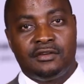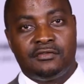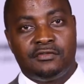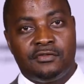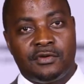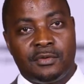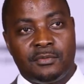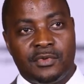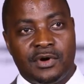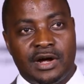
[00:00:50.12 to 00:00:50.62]

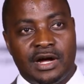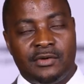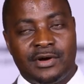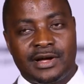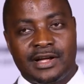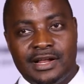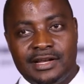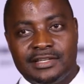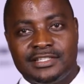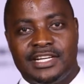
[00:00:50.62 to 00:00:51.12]
from
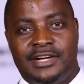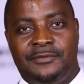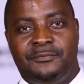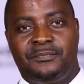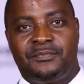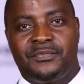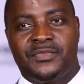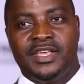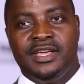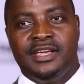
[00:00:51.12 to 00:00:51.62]
our culture.
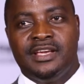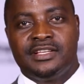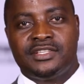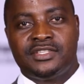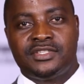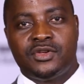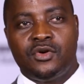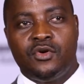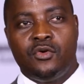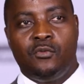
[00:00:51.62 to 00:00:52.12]

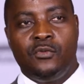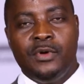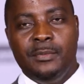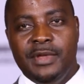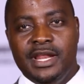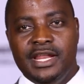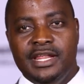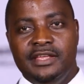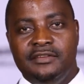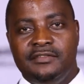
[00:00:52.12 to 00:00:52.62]
So we
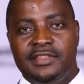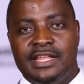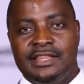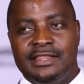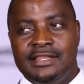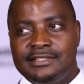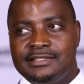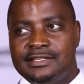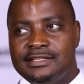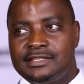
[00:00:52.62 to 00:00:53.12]
believe
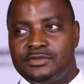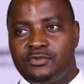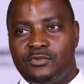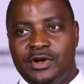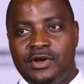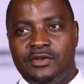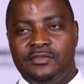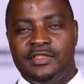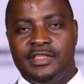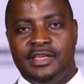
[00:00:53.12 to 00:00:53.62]
that this is
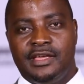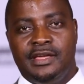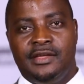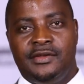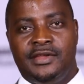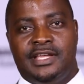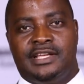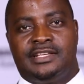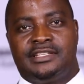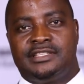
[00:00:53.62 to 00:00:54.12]
one of the
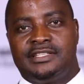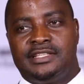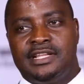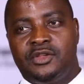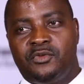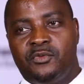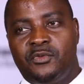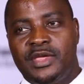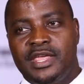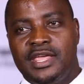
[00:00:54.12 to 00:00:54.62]
areas
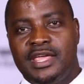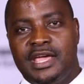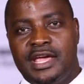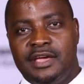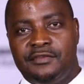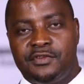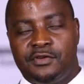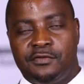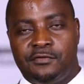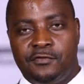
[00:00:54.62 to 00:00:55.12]
that we
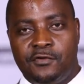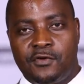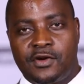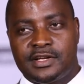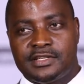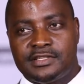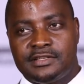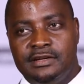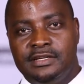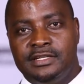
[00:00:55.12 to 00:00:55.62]
have to
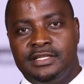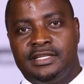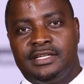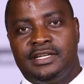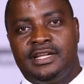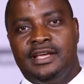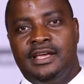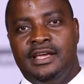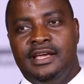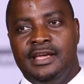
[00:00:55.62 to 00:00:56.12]
focus
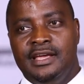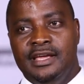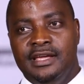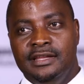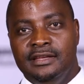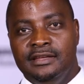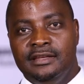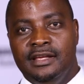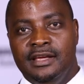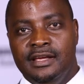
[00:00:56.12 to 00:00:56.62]

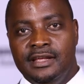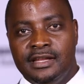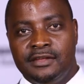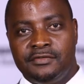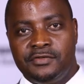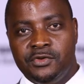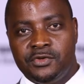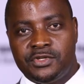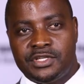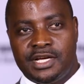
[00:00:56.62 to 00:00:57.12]
in
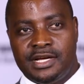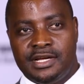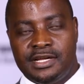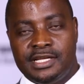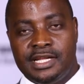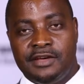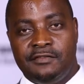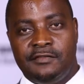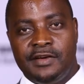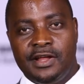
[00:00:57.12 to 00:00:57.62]
the future,
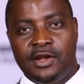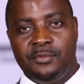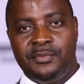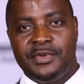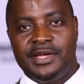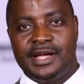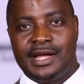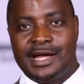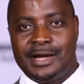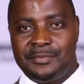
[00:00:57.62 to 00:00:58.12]

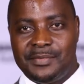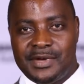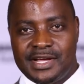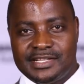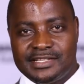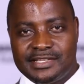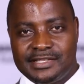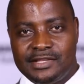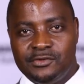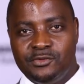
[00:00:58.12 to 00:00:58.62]
developing
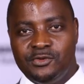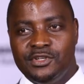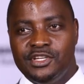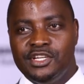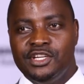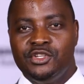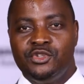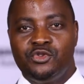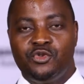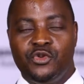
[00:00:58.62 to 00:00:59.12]
capacity
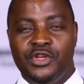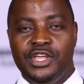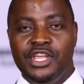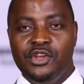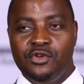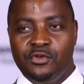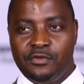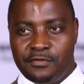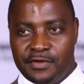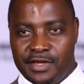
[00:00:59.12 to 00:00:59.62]
to
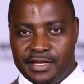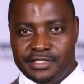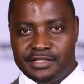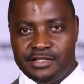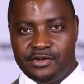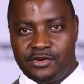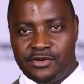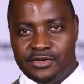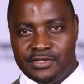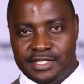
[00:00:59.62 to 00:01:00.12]
innovate
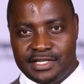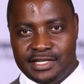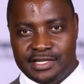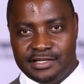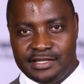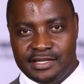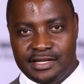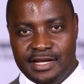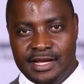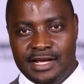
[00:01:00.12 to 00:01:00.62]
the
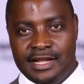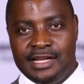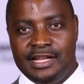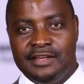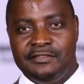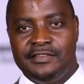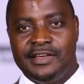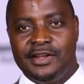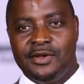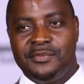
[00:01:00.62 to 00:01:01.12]
continent,
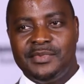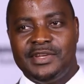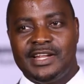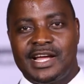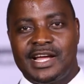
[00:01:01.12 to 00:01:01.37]
develop